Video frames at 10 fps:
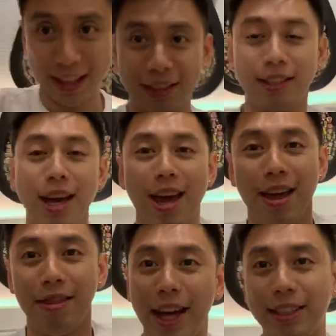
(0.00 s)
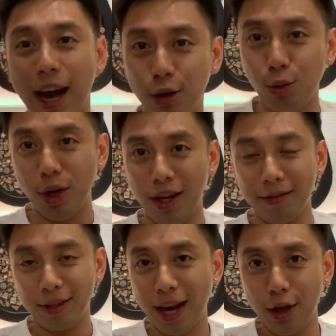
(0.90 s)
that's that's how you win
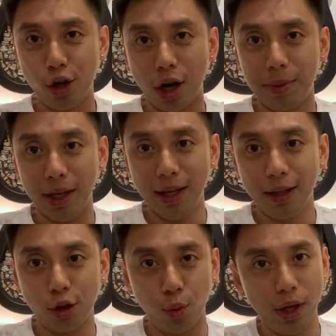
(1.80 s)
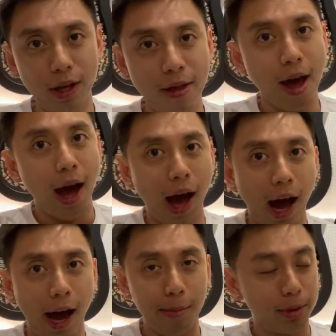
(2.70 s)
it. Okay, you got to be in it to win it.
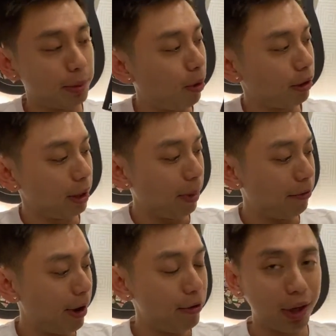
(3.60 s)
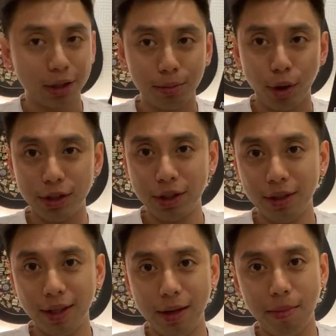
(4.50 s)
I'm supporting my friend Russell
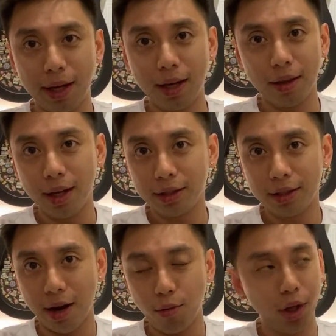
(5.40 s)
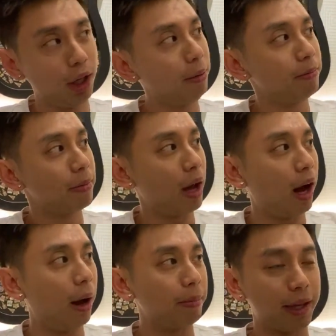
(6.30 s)
Brunson in making this and really
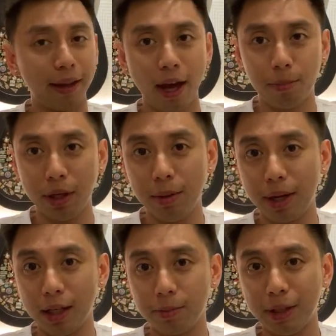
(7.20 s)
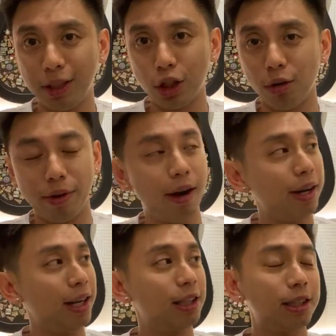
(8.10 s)
um, get helping him get his message out there.
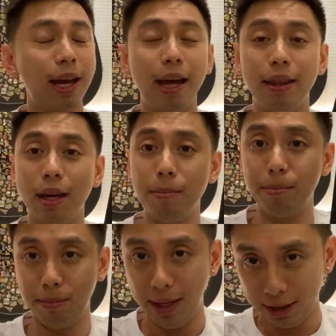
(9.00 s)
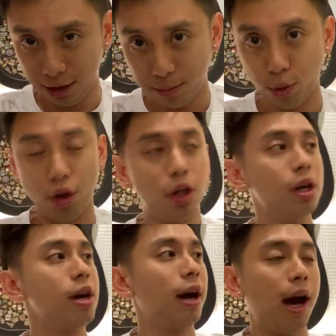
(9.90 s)
It is an amazing book.
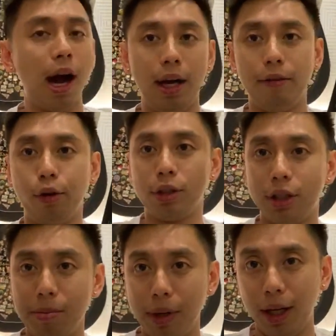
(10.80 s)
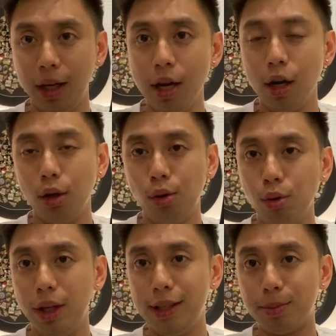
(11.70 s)
Uh, if you're somebody
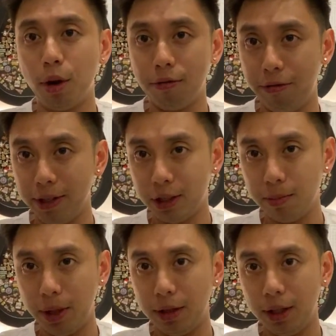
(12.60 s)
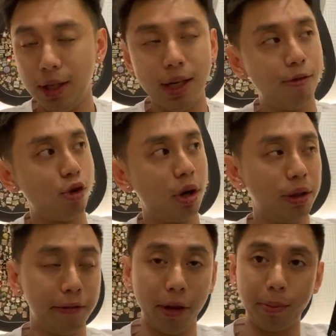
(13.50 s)
who needs more visibility, if you want
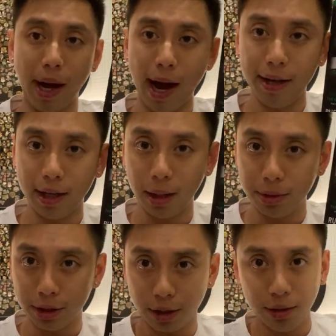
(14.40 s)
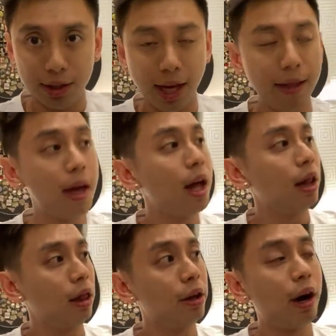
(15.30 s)
to develop a high income skill set,
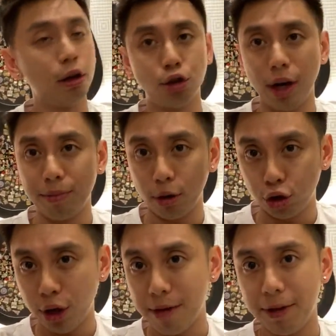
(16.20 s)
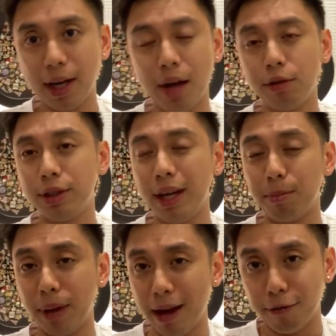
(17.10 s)
learn how to drive more traffic, understand the
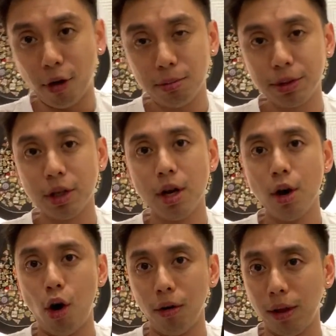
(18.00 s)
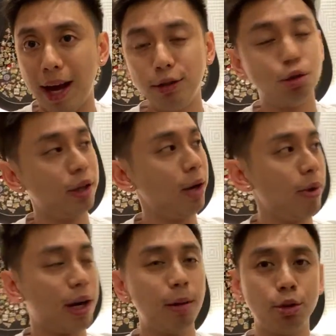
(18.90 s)
platforms online today
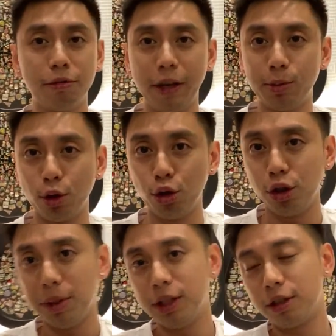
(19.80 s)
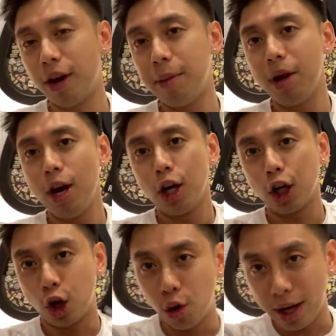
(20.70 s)
when it comes to Facebook, YouTube, Instagram.
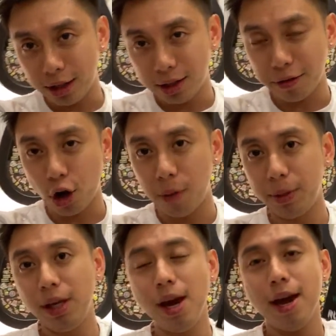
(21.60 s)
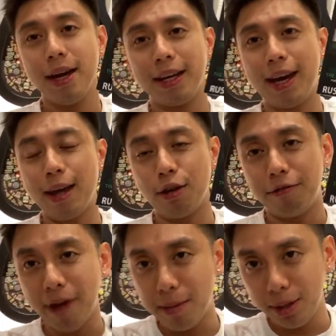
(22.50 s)
Go get yourself a copy, get your
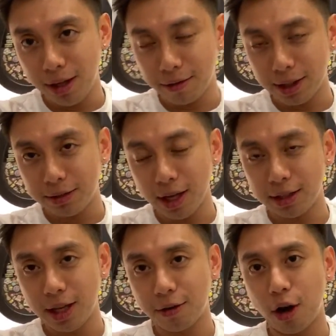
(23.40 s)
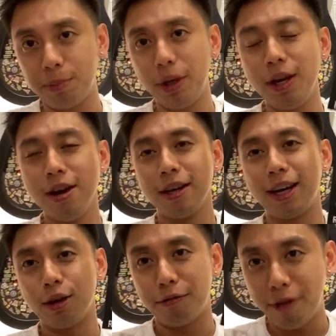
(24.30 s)
family a, a, a set of copy,
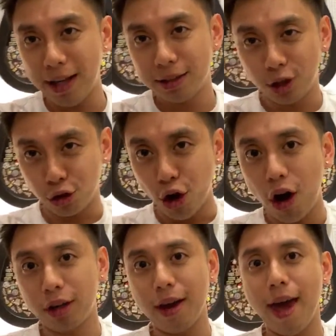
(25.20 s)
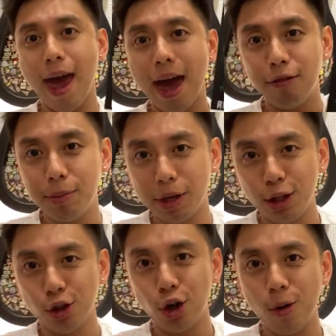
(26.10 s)
get your friends, your dog, everybody
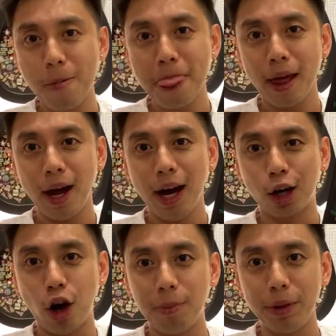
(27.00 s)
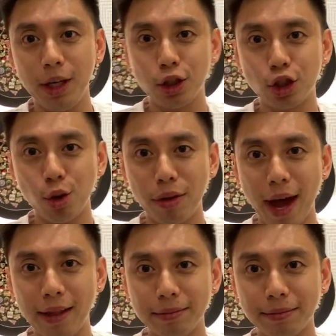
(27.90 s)
you know a copy so
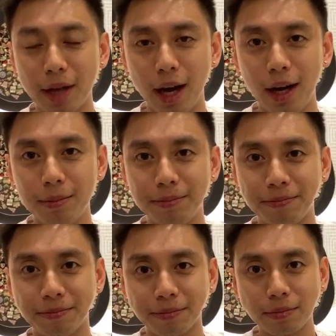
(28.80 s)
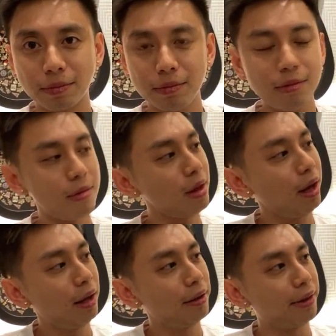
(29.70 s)
that um,
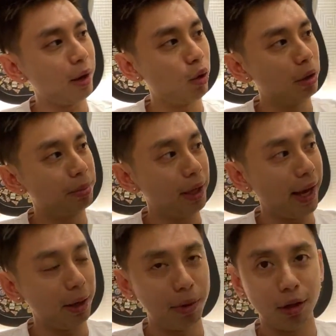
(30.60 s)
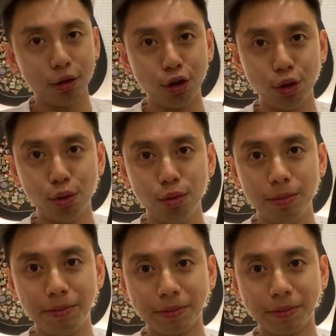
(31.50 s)
they will be able to